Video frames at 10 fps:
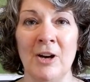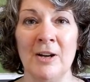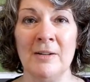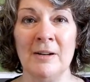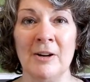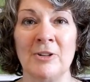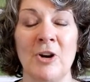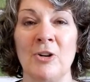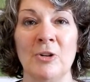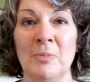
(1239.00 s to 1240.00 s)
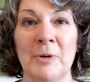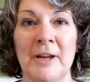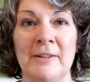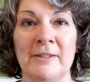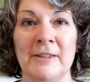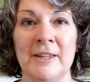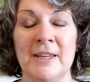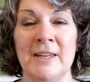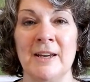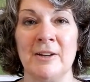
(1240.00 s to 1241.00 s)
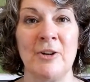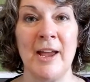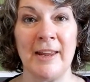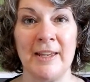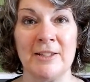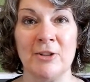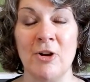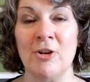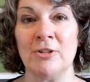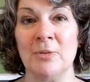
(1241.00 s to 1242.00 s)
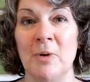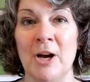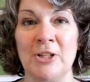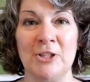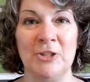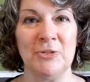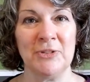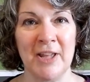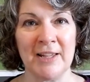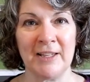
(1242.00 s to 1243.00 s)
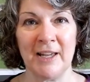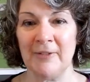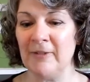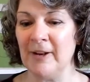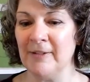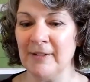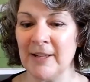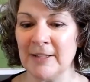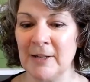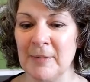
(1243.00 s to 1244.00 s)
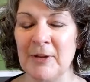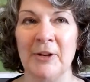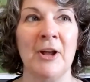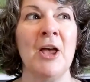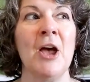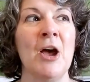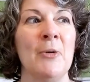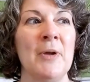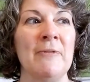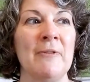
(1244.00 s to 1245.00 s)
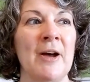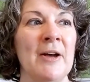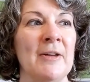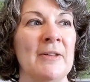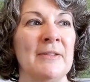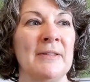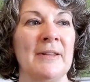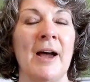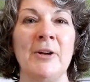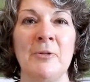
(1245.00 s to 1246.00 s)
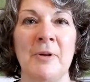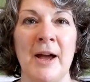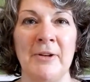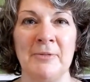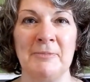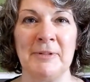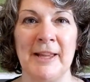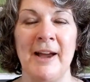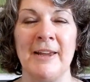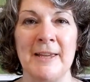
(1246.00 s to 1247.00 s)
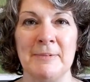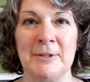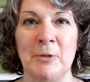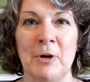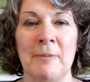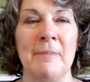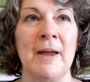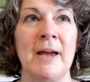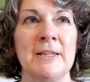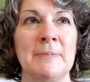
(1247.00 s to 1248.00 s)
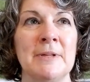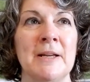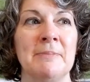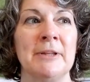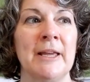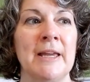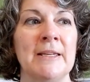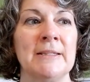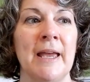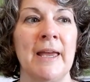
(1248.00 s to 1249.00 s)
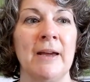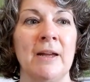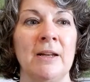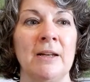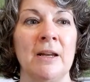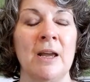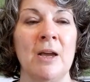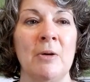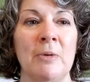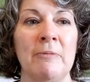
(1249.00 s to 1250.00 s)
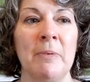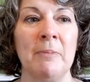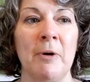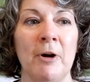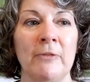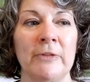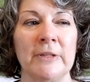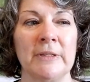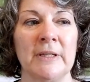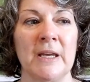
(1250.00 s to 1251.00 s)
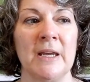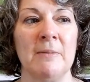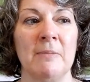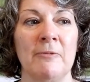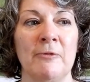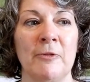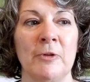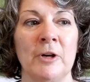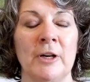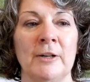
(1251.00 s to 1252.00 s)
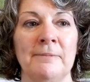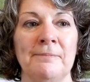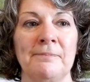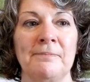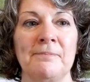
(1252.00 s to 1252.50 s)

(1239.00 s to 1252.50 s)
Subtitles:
our daughter will bring the grandkids along to watch too. So that's kind of fun. That's going to be good. We've, I don't play. I keep score. My husband plays, and we've been part of this team for,